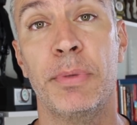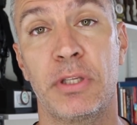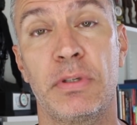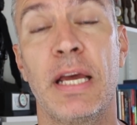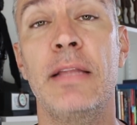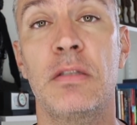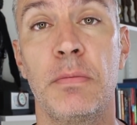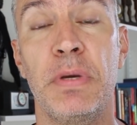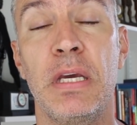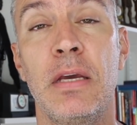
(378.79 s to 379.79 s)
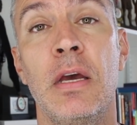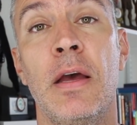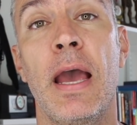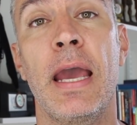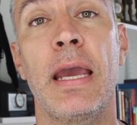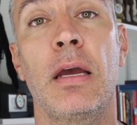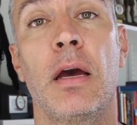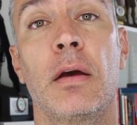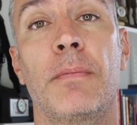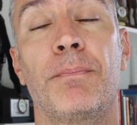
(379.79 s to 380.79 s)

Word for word: but there tends to be a